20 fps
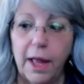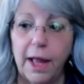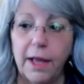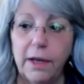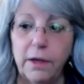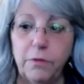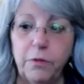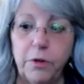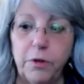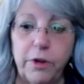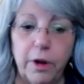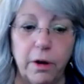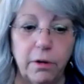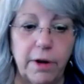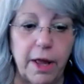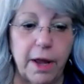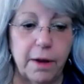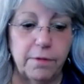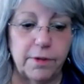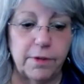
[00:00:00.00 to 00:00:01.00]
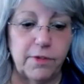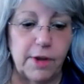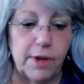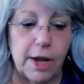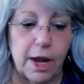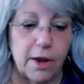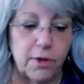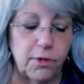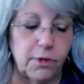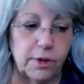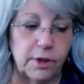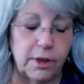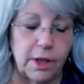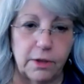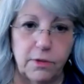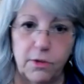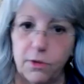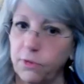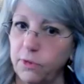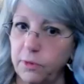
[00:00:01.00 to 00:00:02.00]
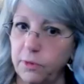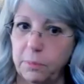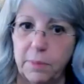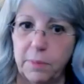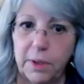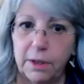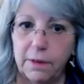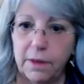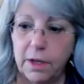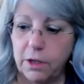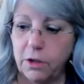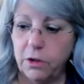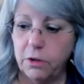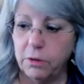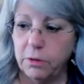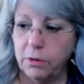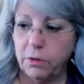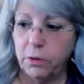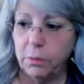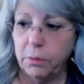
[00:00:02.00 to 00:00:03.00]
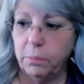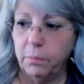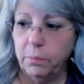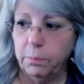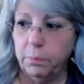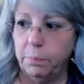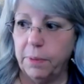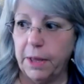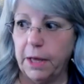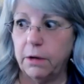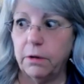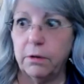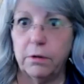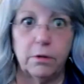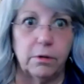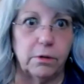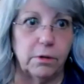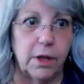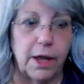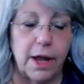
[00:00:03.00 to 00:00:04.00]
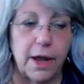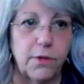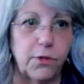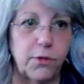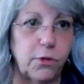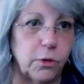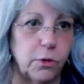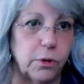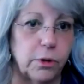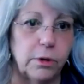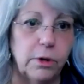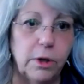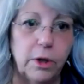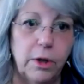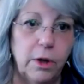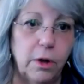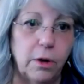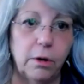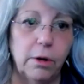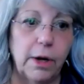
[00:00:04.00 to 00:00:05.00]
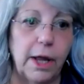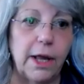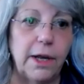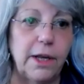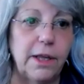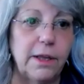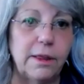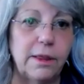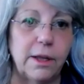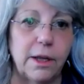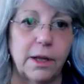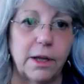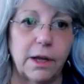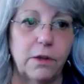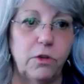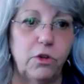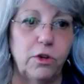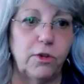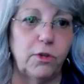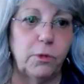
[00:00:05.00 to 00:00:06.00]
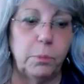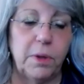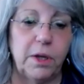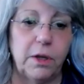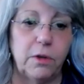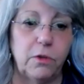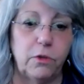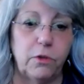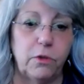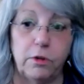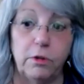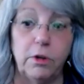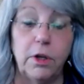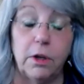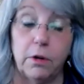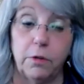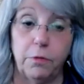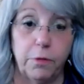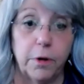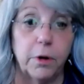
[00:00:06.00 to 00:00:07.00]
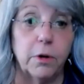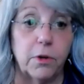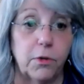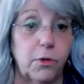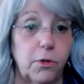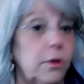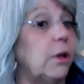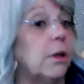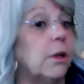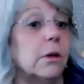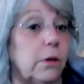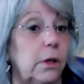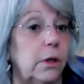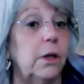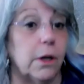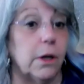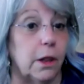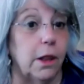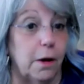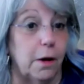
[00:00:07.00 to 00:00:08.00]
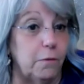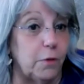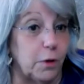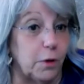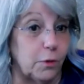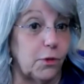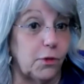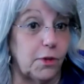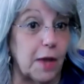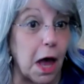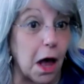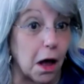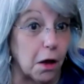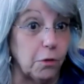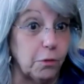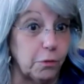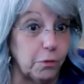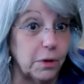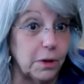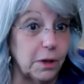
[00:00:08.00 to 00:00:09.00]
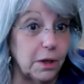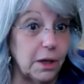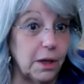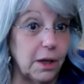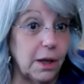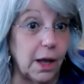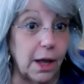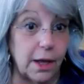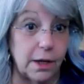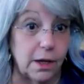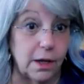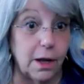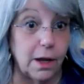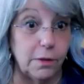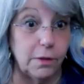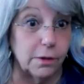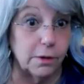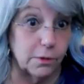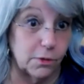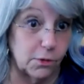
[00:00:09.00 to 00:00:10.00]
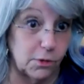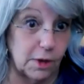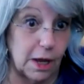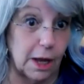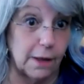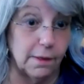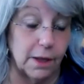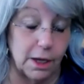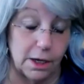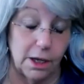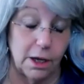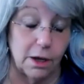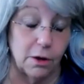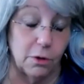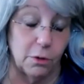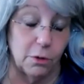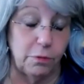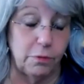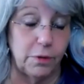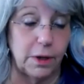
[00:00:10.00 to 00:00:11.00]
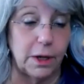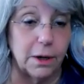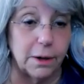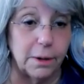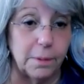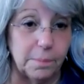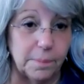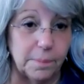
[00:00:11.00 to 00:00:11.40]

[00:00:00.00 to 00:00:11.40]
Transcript: And if you don't have a task, that doesn't mean that you're better or less or anything. It just means you need to focus on learning to love yourself and others and letting go of fear.